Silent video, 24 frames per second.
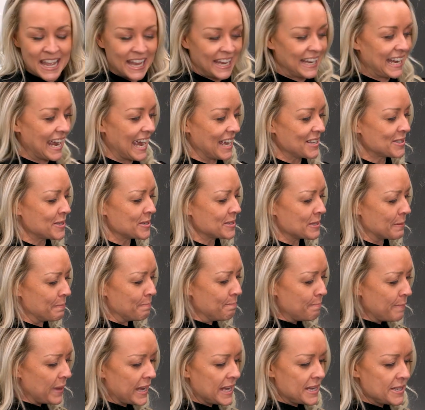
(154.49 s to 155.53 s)
It has this
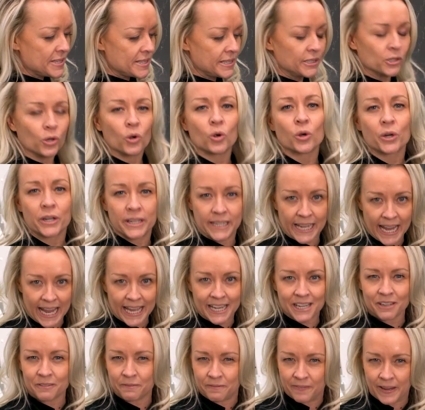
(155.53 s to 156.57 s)
amazing
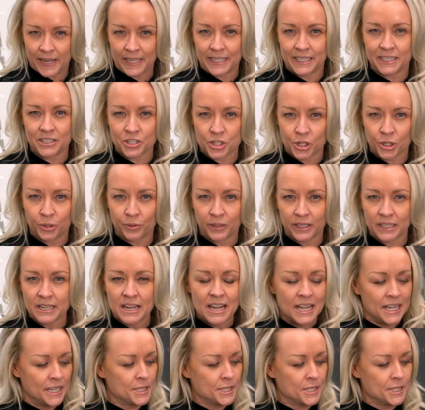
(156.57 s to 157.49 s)
organic veining to it.